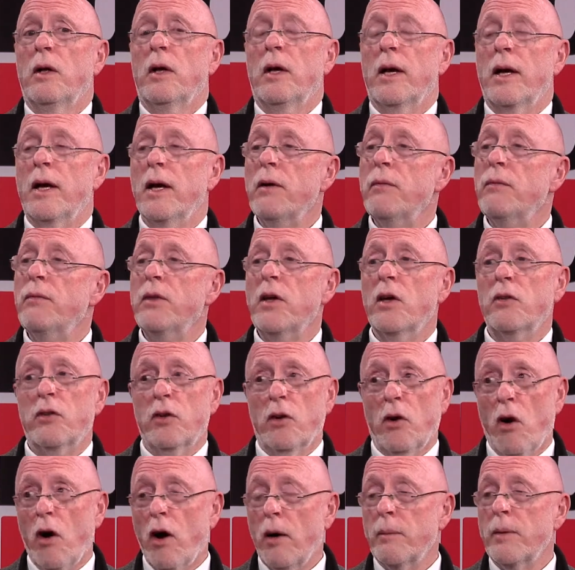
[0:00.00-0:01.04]
if there's an
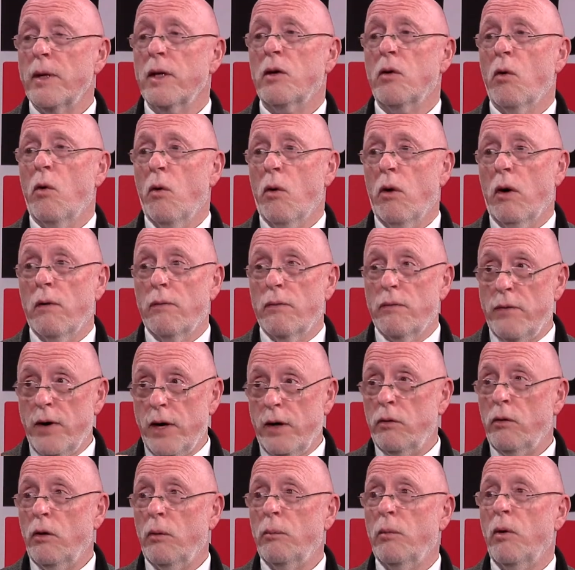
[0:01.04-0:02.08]
Army Corps, a
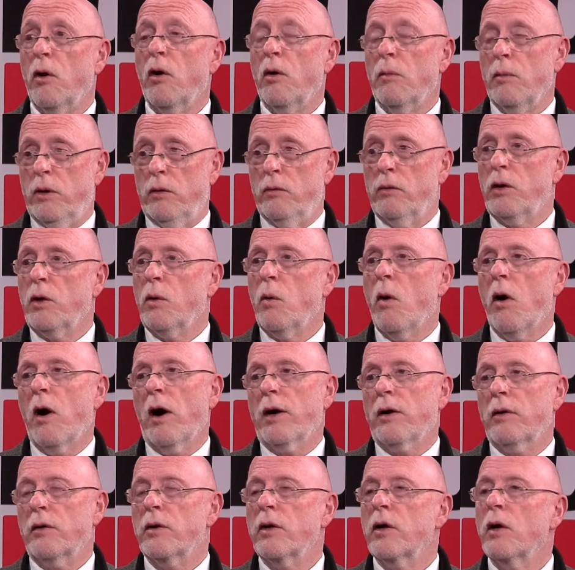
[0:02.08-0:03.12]
federal permit
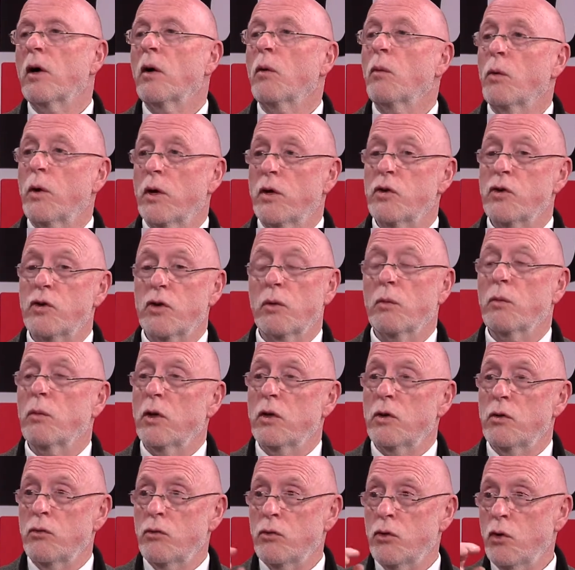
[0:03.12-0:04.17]
required, which when
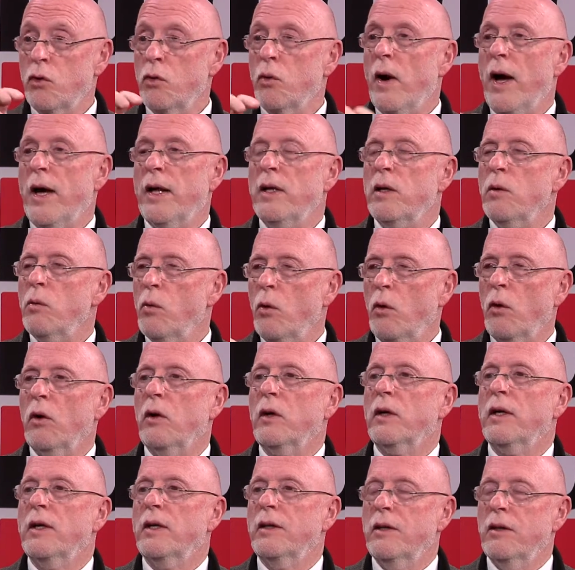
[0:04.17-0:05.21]
you do any
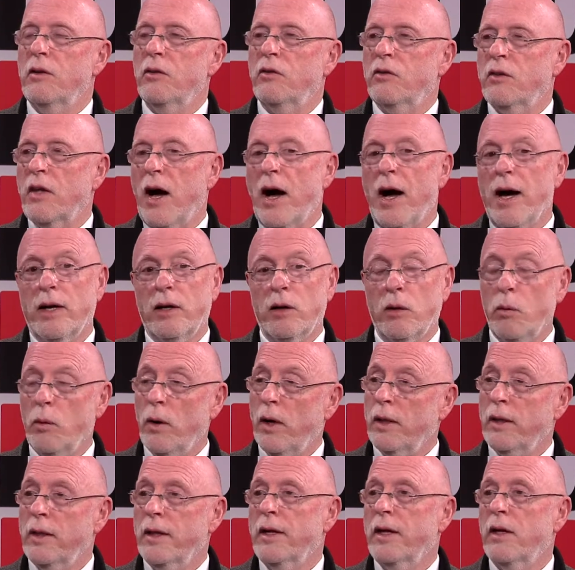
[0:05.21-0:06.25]
work in these tidal
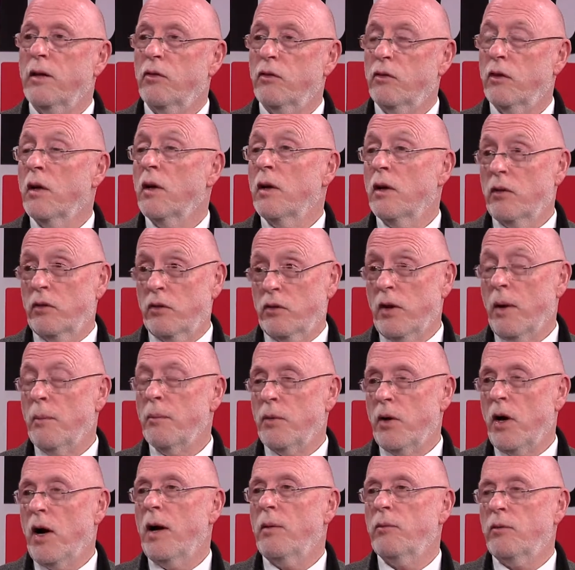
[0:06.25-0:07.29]
wetlands,
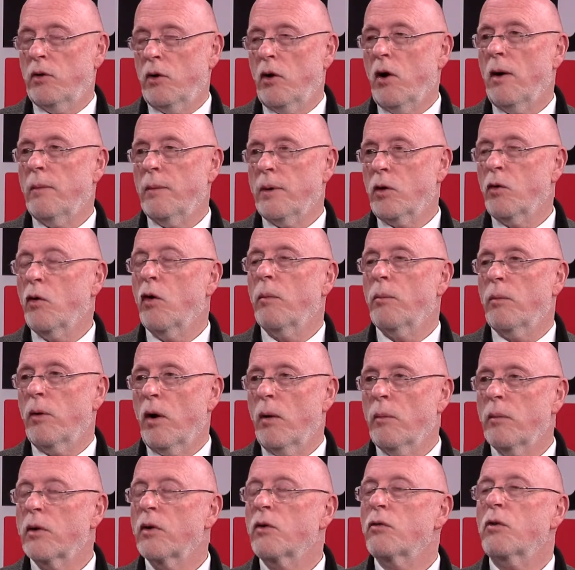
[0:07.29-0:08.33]
sometimes an Army Corps
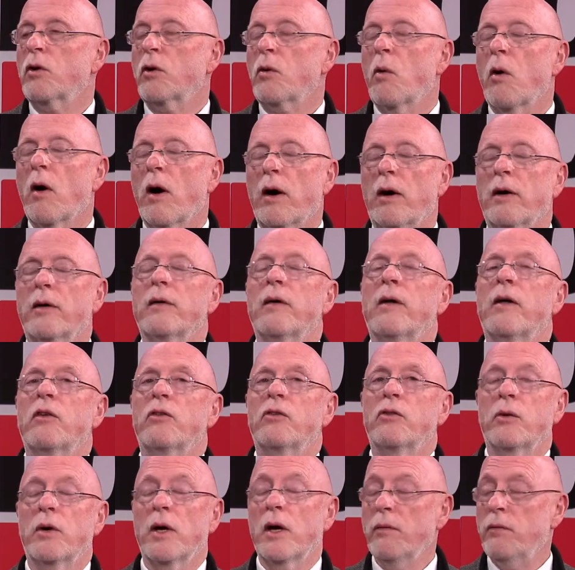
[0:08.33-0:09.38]
permit is required.
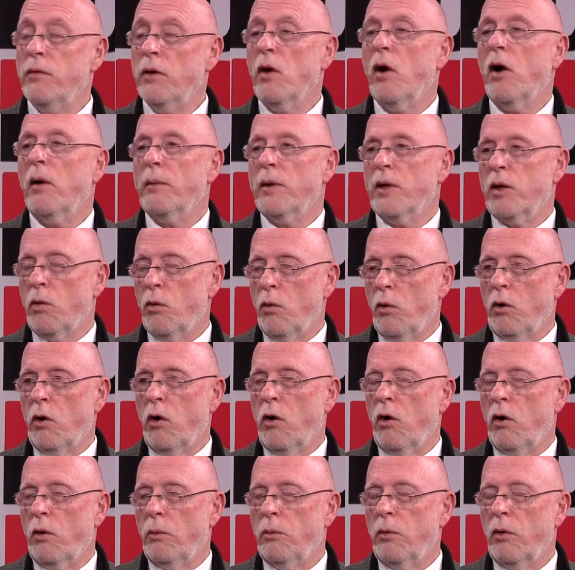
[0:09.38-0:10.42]
So if an Army
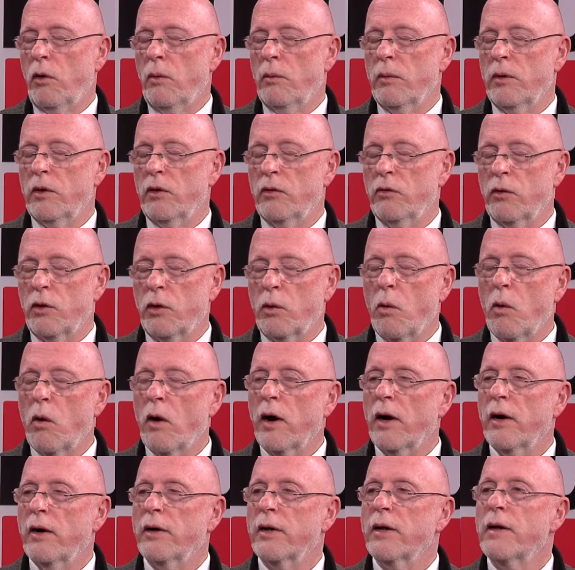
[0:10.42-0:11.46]
Corps permit is
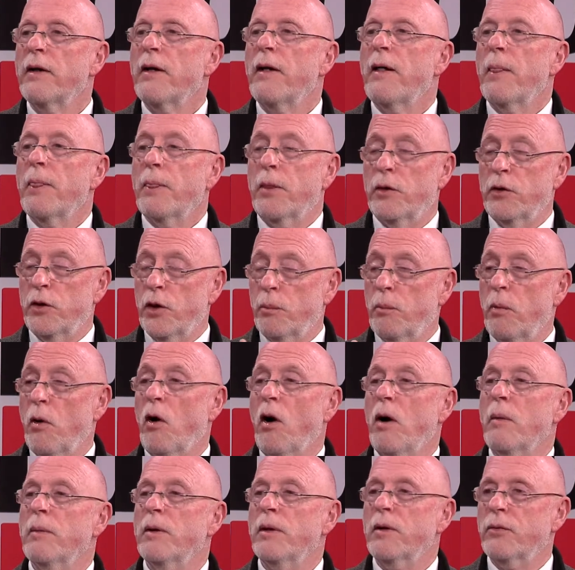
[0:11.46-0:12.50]
required, the
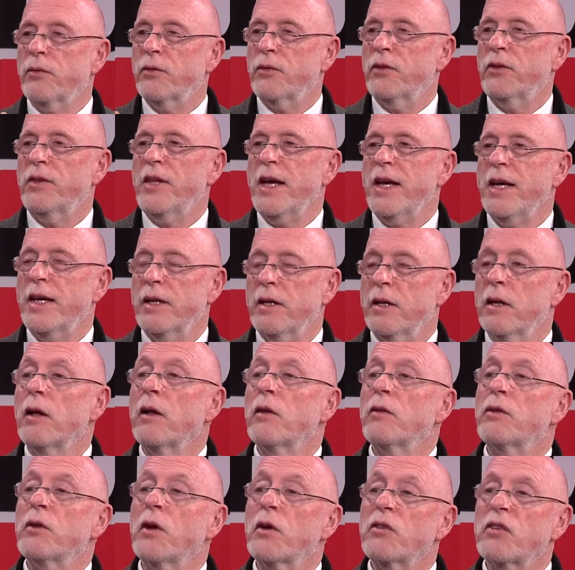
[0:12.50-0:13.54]
Department of State
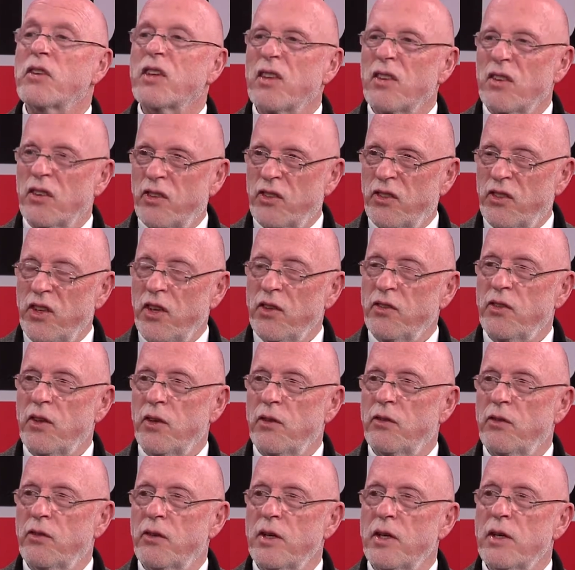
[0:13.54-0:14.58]
does
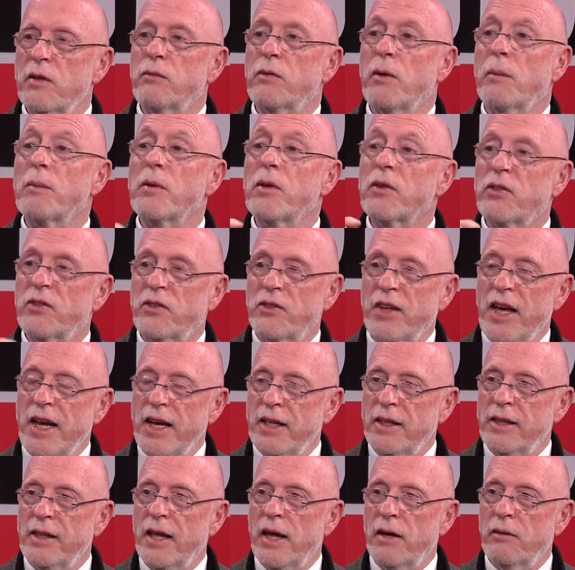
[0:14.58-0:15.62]
consistency from the
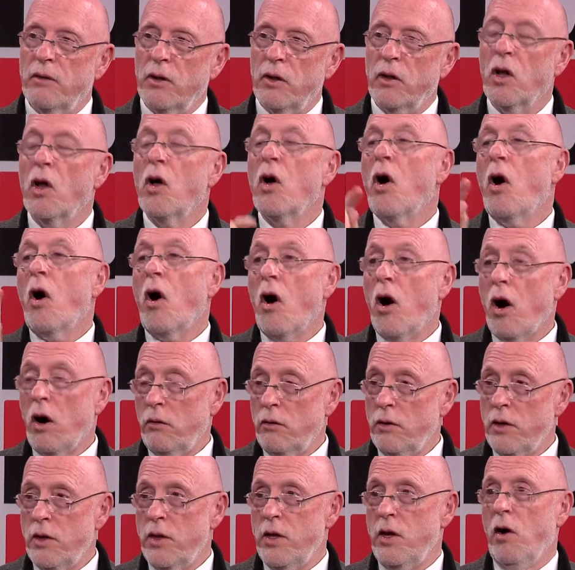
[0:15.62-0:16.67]
state level
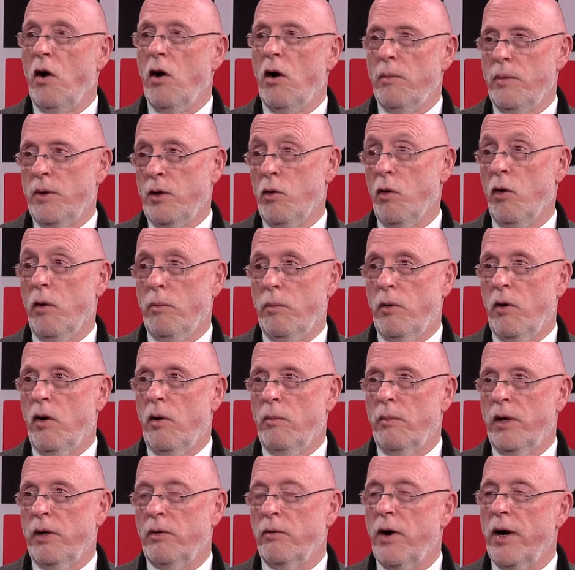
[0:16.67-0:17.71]
RE the Army Corps
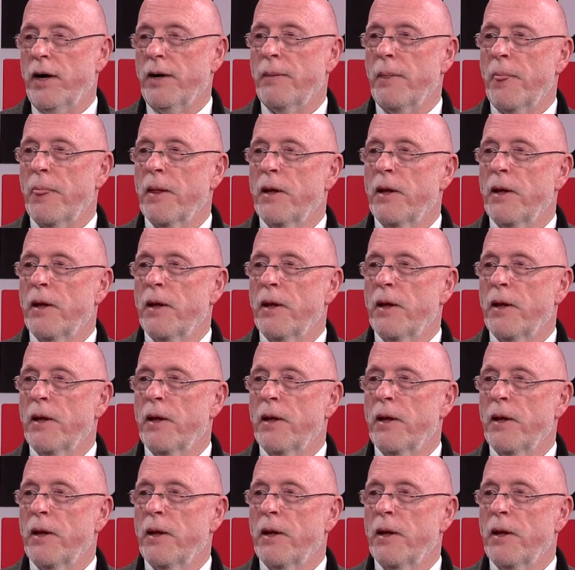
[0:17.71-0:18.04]
permit, right?